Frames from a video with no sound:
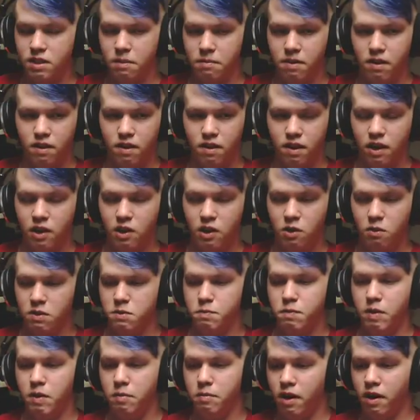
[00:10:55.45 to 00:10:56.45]
something like a
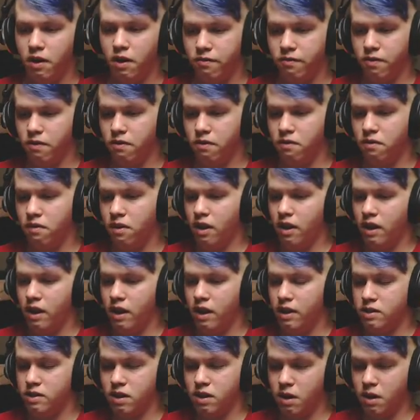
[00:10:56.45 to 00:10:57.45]
USB microphone
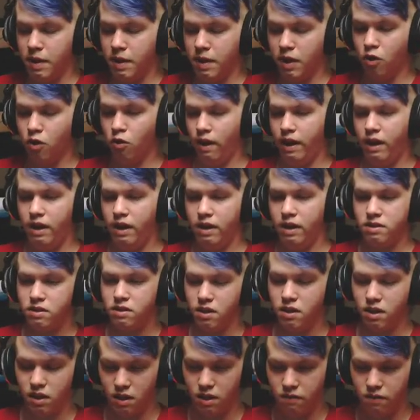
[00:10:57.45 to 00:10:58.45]
is going to be great. It's
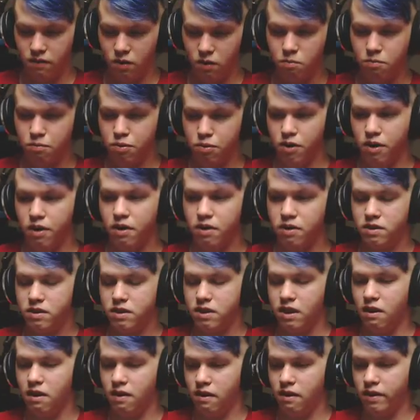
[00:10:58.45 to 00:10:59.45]
going to give you pretty good
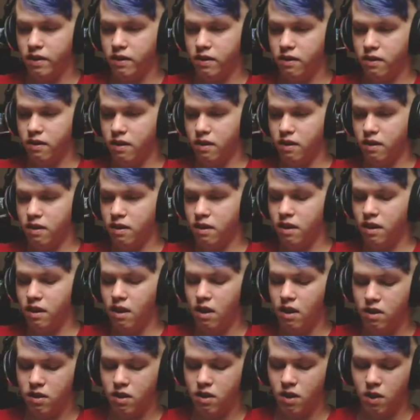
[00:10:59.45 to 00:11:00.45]
sound, everything like that.
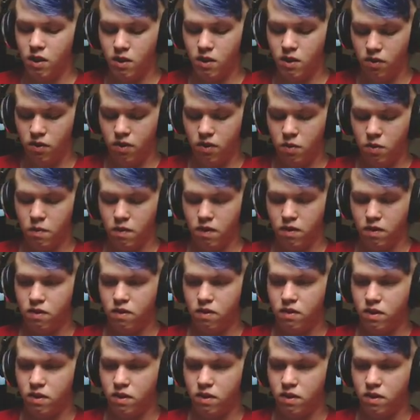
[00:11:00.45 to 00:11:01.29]
The only thing with